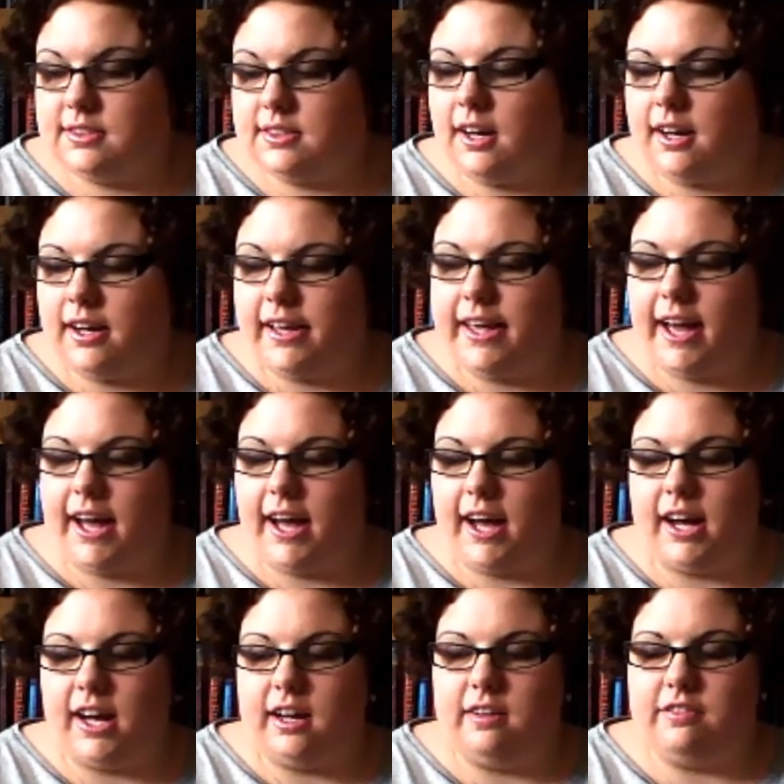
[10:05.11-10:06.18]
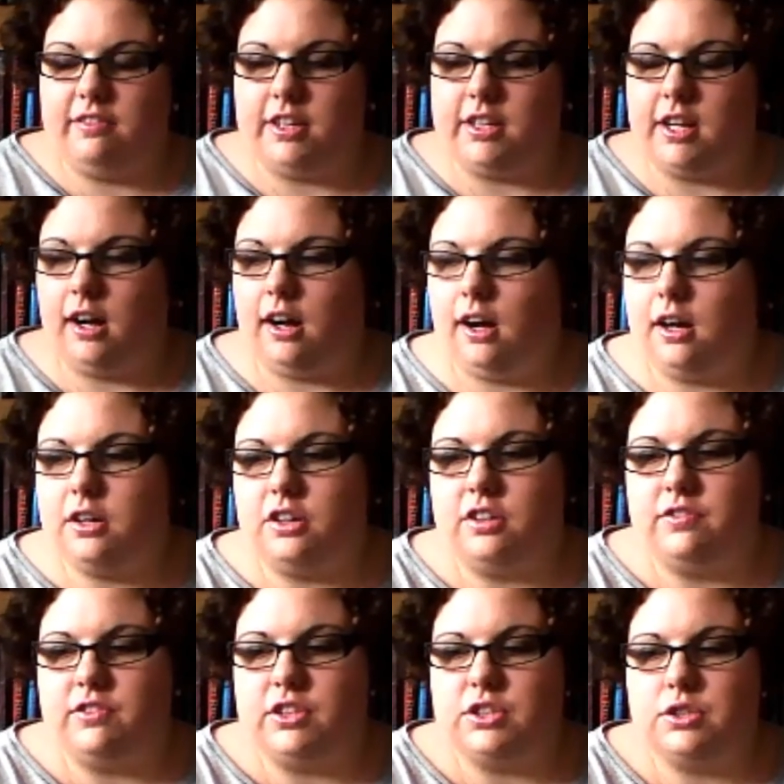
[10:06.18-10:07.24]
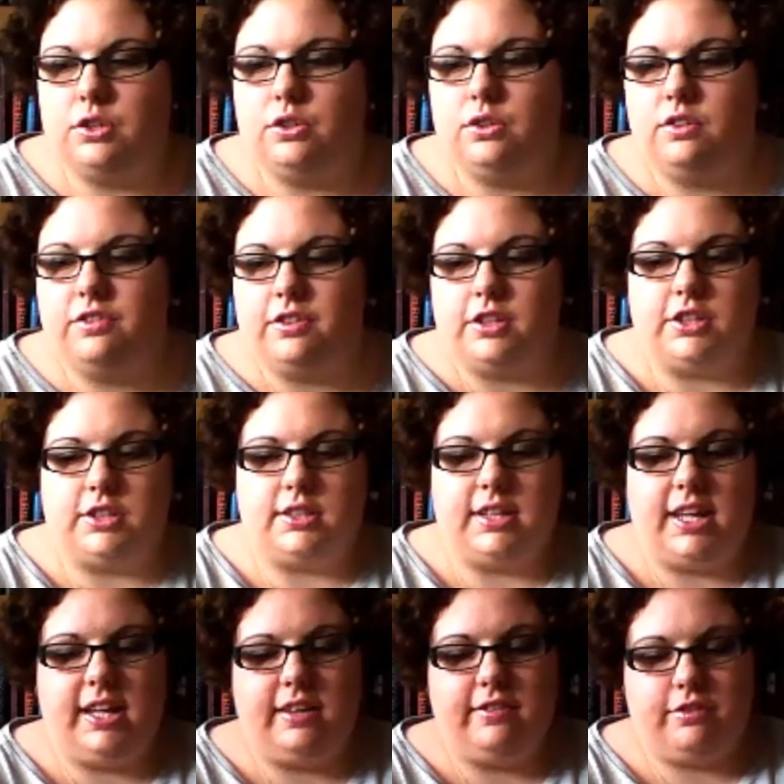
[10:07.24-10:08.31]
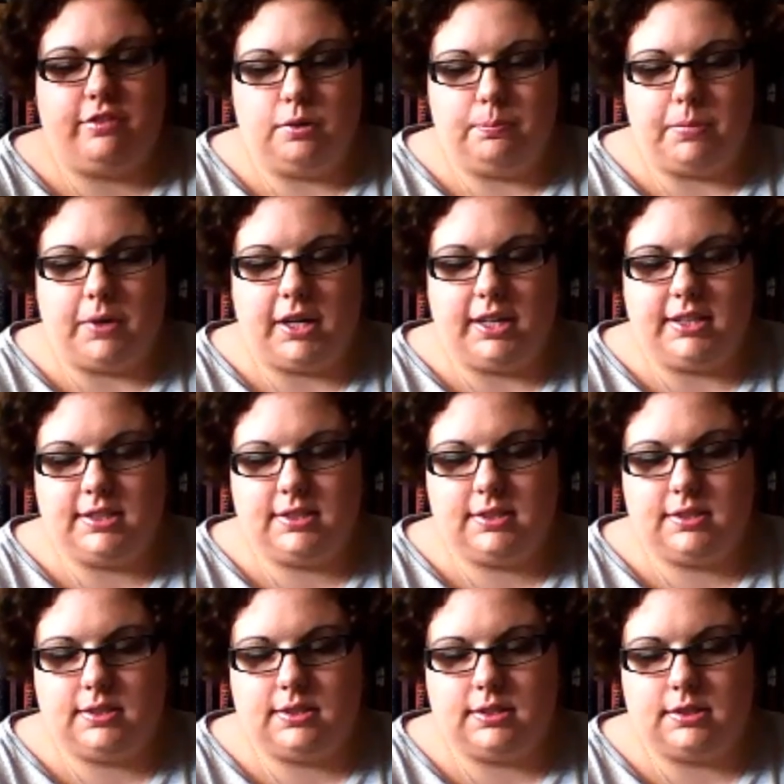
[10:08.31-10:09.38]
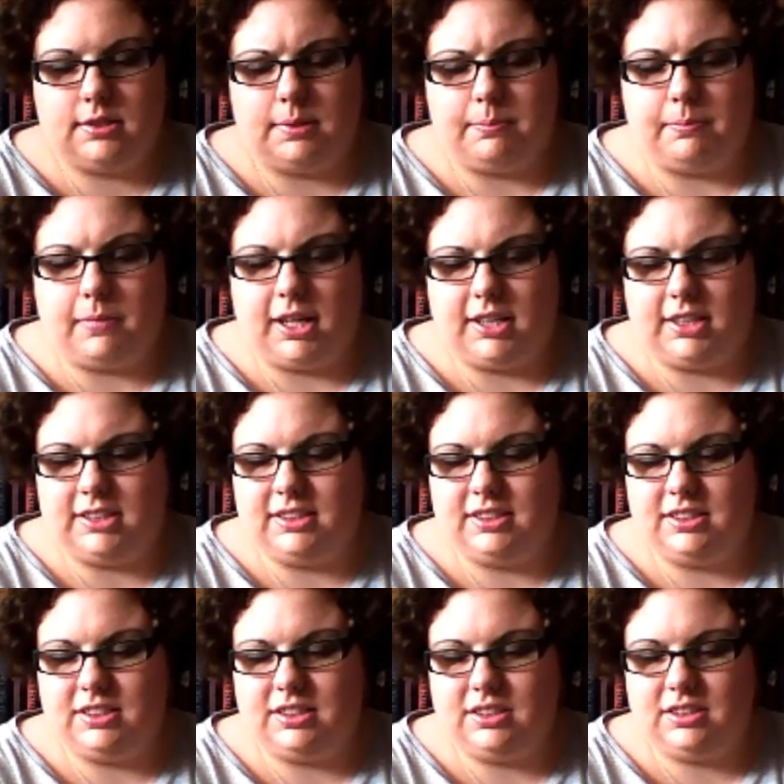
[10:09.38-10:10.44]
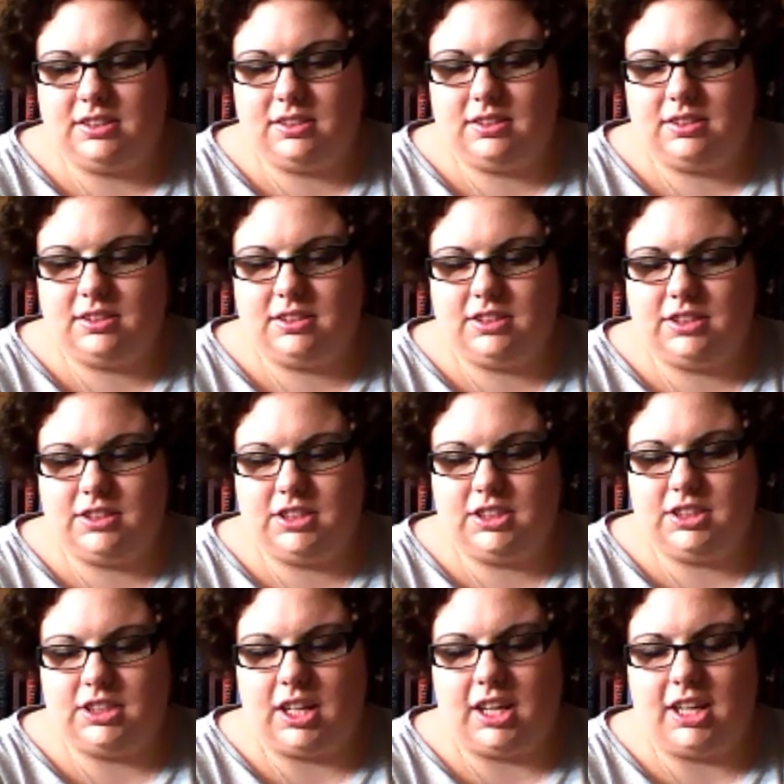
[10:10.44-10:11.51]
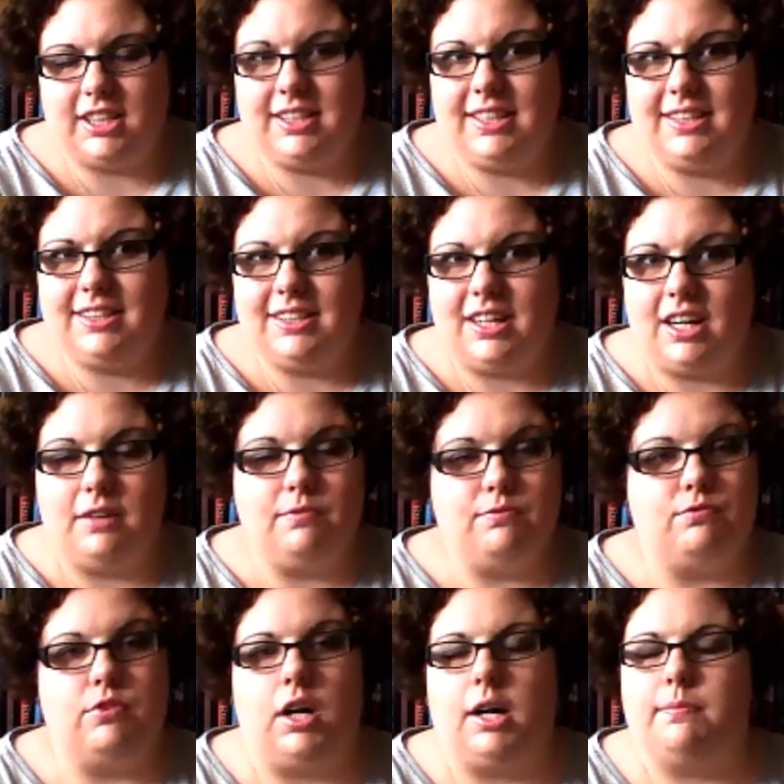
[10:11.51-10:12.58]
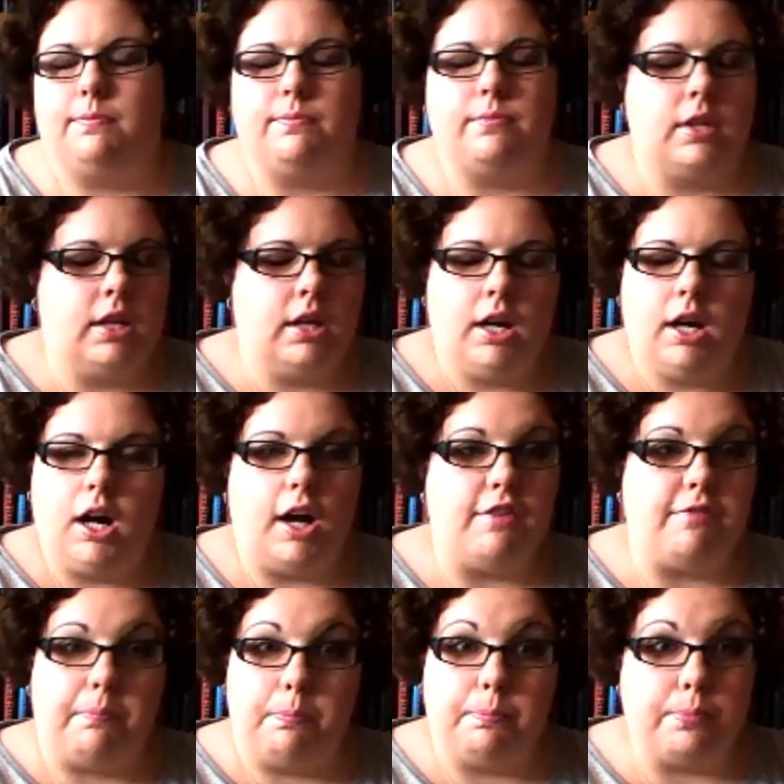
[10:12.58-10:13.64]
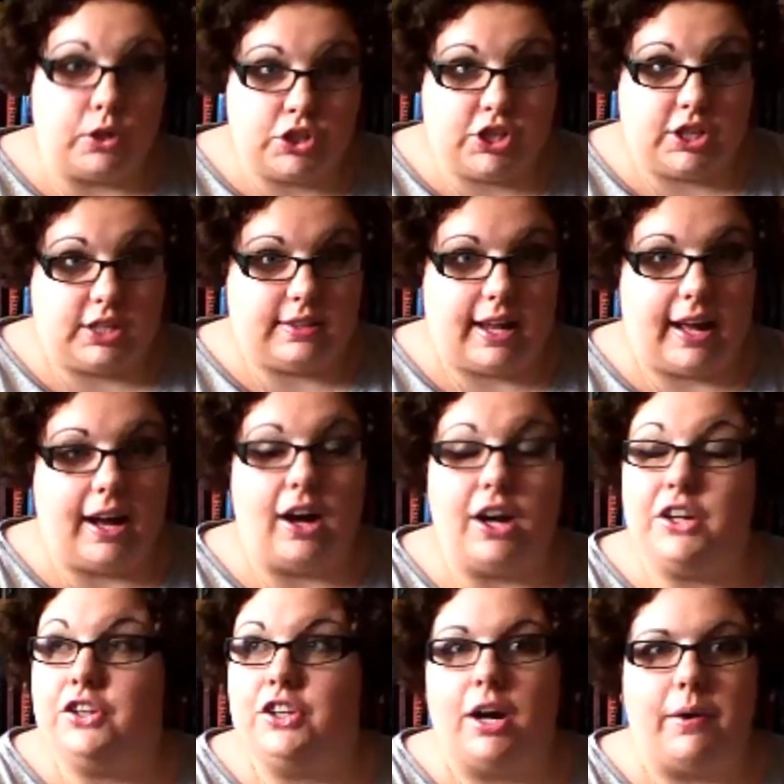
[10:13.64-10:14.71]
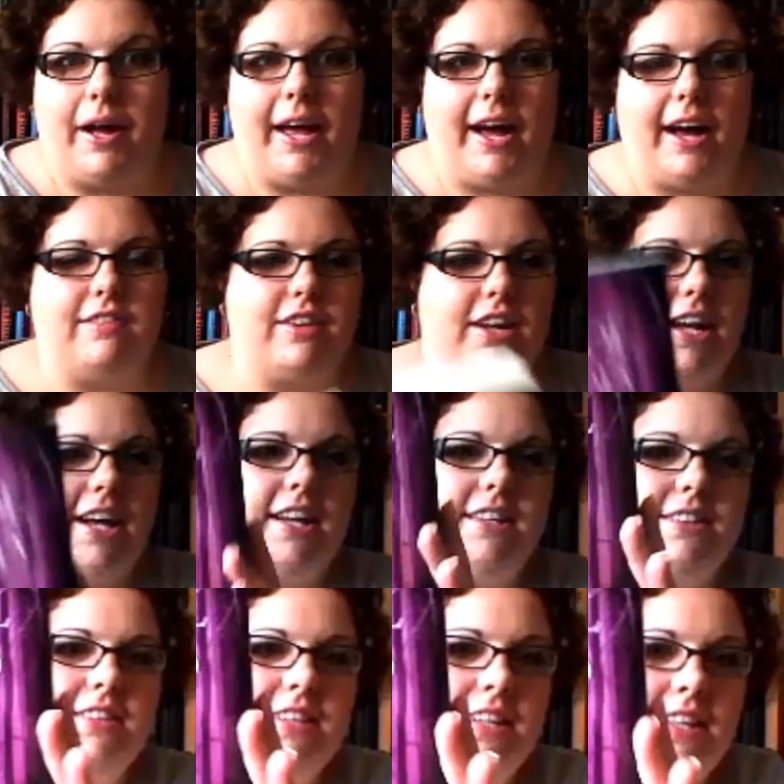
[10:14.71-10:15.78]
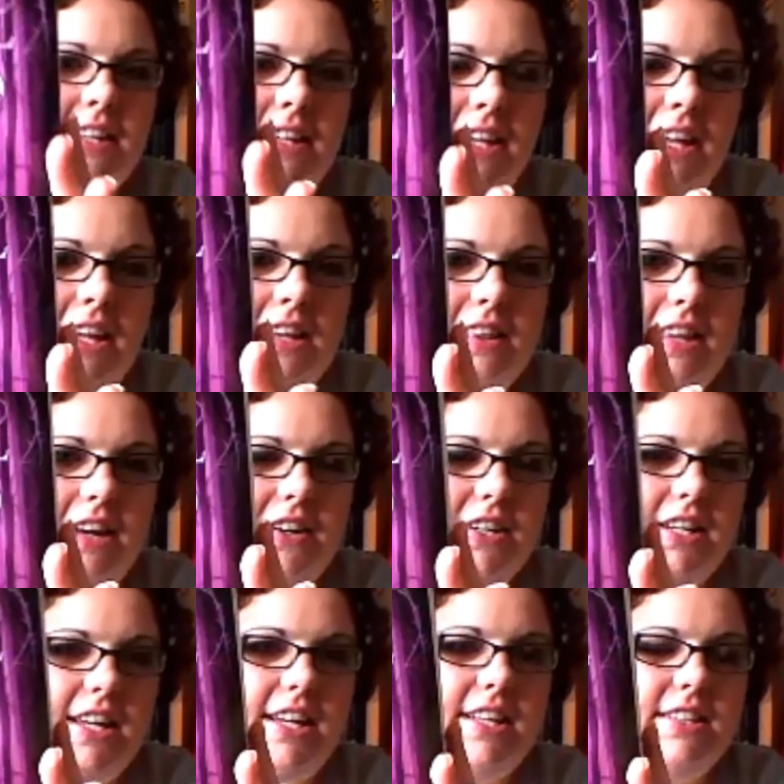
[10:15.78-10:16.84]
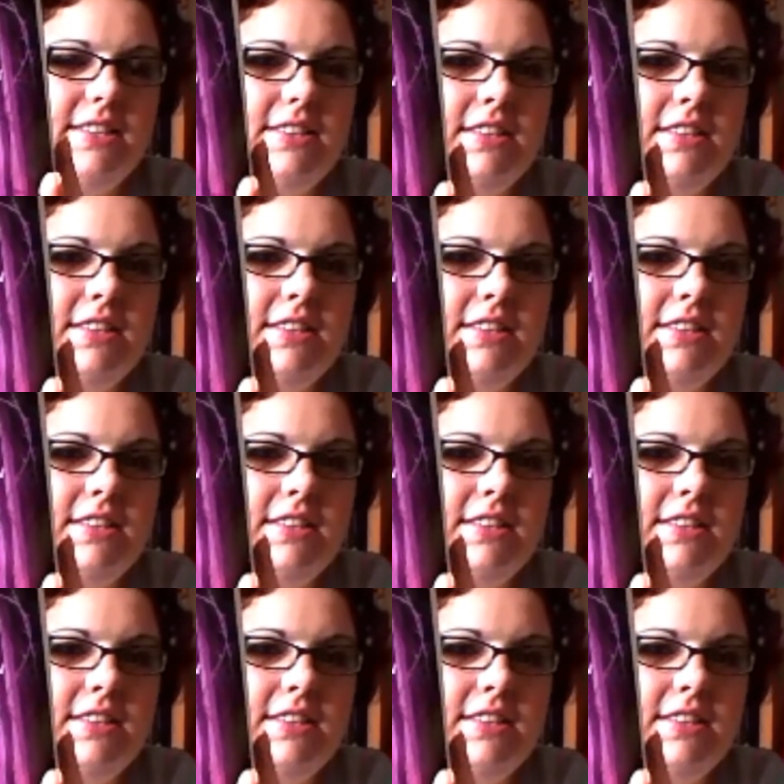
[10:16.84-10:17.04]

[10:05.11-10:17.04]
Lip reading: I have an arc of The School for Good and Evil by Simone Chani. I've butchered that. I know I have. And there it is.